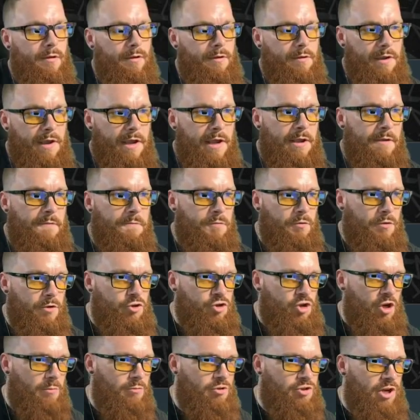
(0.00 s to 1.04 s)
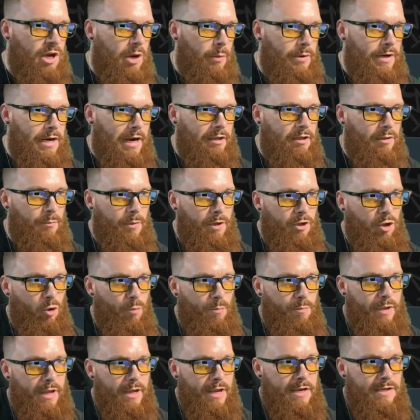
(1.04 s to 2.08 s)
And for the jump shot, we got
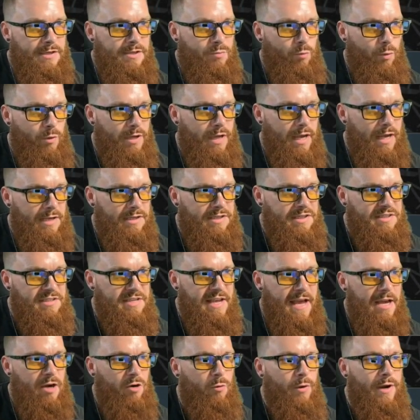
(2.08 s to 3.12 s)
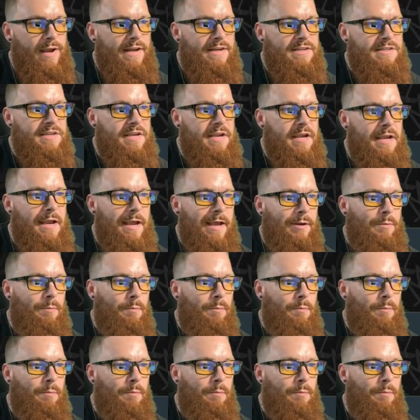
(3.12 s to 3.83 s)
LaMelo Base, we got Satoransky, and